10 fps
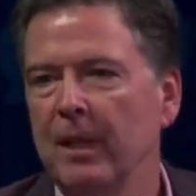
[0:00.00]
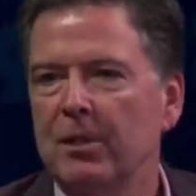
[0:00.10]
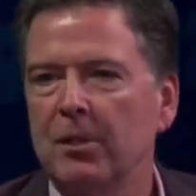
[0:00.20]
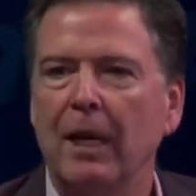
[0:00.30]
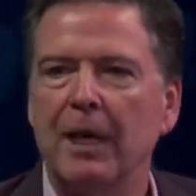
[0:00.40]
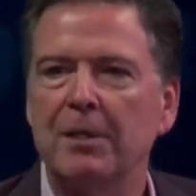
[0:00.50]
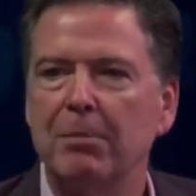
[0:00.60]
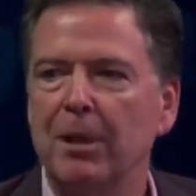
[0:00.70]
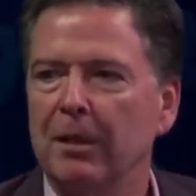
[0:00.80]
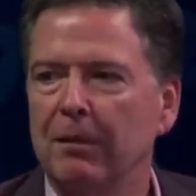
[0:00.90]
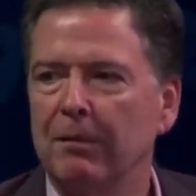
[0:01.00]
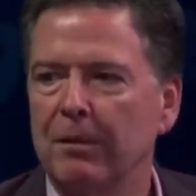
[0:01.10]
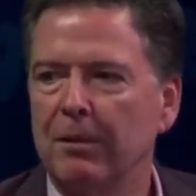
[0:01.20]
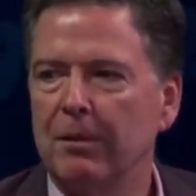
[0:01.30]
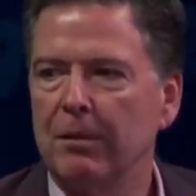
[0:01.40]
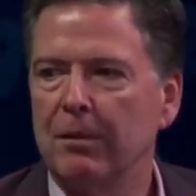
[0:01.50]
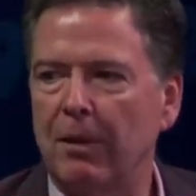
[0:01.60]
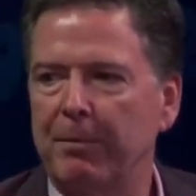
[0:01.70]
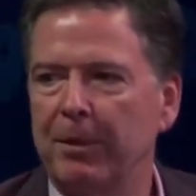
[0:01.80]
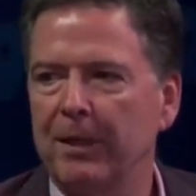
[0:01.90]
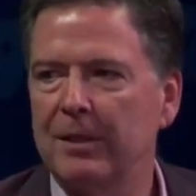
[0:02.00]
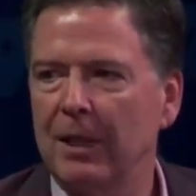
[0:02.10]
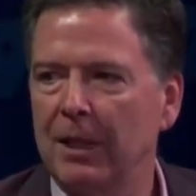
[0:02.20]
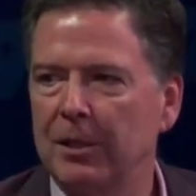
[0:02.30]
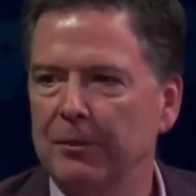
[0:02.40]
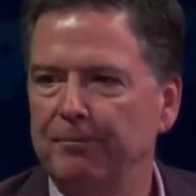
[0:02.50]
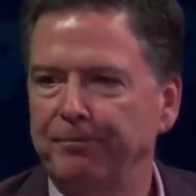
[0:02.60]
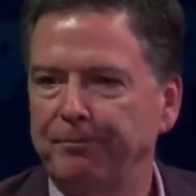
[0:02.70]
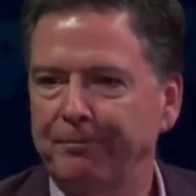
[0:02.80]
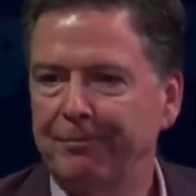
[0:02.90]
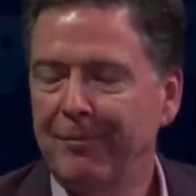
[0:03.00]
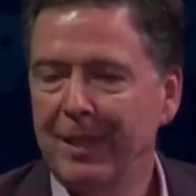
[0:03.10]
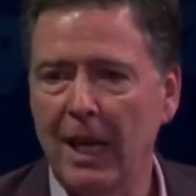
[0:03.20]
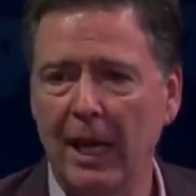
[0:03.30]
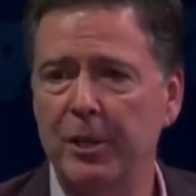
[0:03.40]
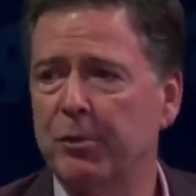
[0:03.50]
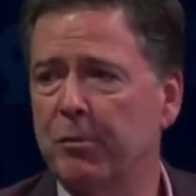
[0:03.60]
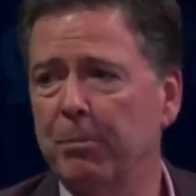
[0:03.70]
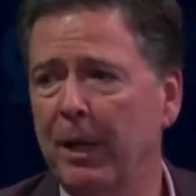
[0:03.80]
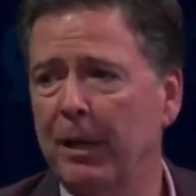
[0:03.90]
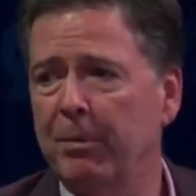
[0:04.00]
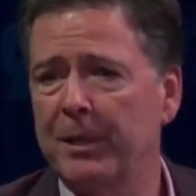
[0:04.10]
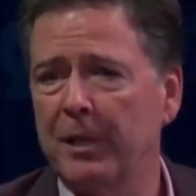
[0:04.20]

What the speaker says: so he asked me to drop the investigation. I just replied by